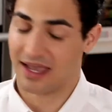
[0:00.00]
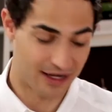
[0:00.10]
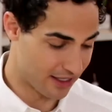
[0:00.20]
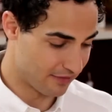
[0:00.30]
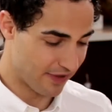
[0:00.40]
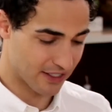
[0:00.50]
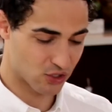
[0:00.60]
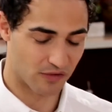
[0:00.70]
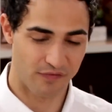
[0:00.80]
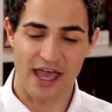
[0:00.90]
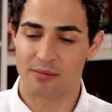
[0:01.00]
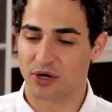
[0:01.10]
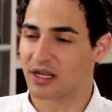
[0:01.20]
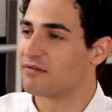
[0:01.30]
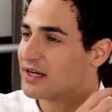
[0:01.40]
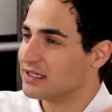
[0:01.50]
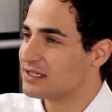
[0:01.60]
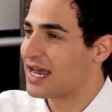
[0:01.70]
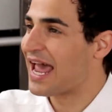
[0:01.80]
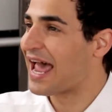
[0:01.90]
And I have extra fabric if I need
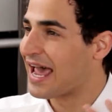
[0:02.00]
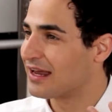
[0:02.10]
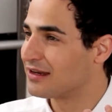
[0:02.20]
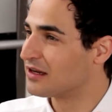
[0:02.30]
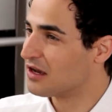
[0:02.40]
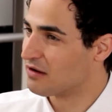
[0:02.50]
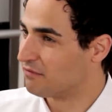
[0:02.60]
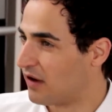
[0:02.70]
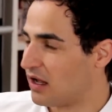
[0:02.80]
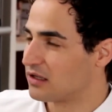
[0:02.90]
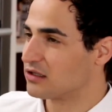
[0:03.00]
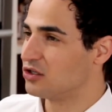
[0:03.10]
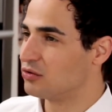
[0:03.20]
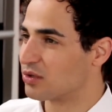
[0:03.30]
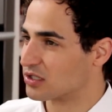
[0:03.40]
to add volume or